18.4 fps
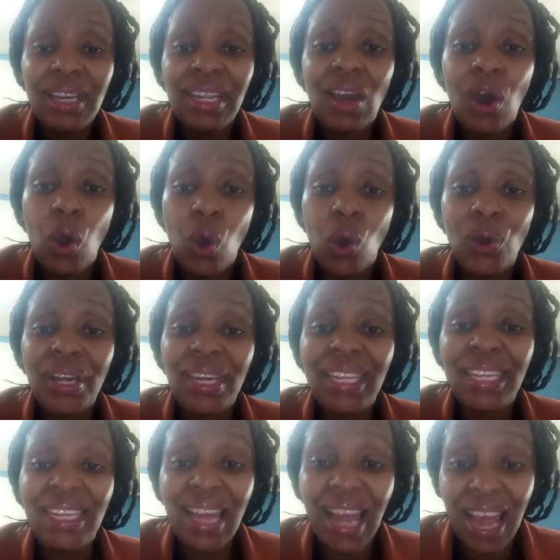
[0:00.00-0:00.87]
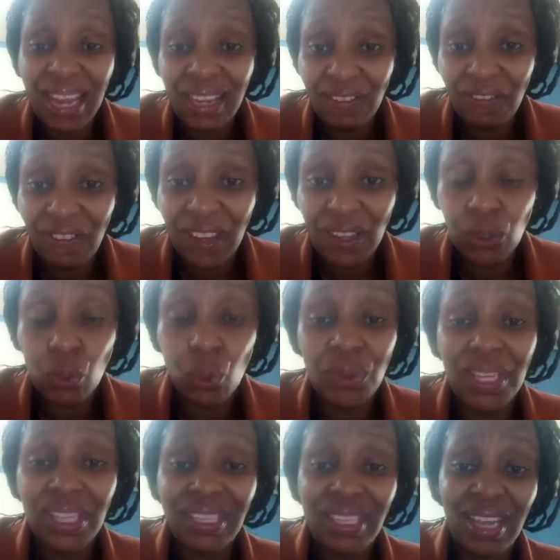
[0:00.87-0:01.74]
or in advance. So
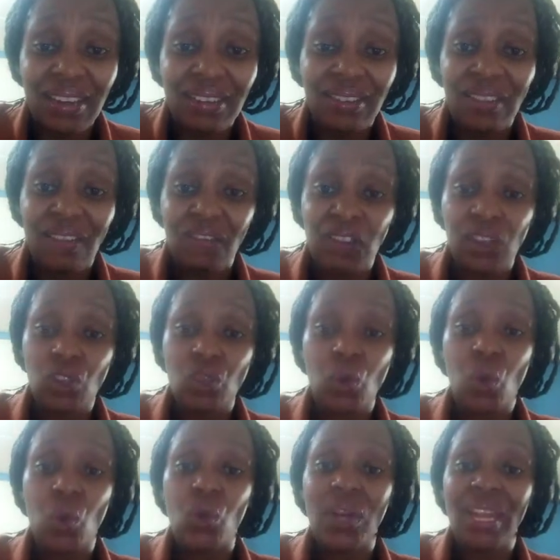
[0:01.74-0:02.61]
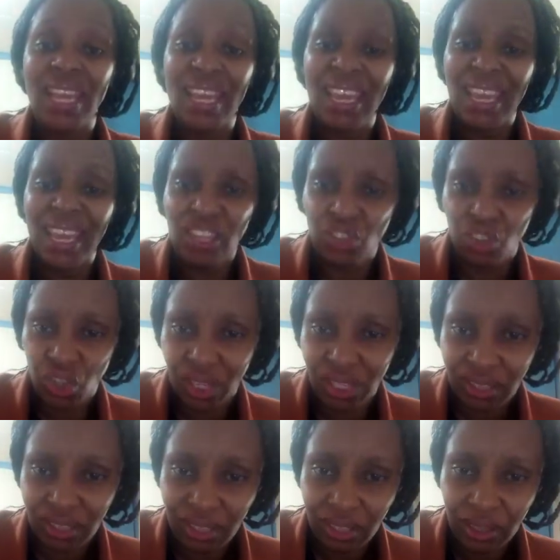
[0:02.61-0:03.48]
there's a reservation
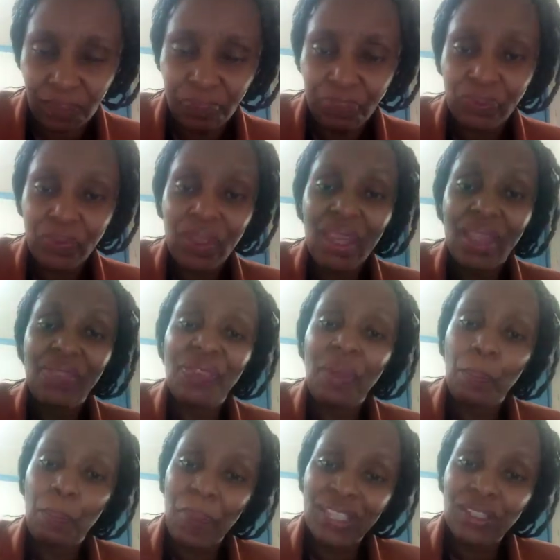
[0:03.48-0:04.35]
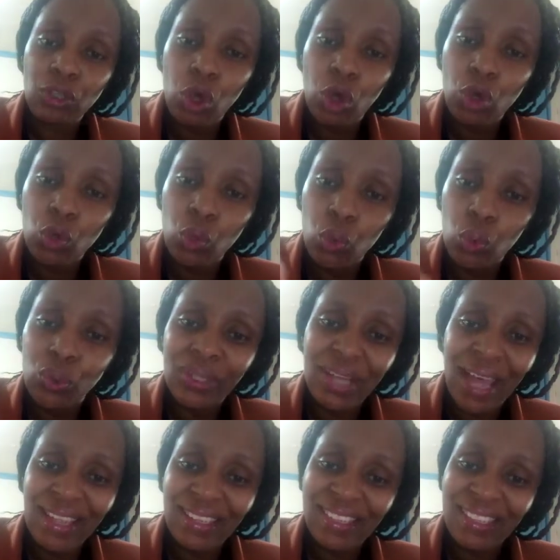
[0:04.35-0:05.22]
agent. The person who
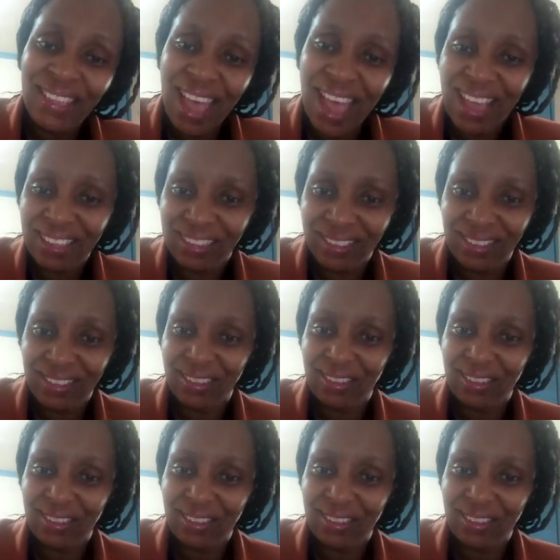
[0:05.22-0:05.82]
does that,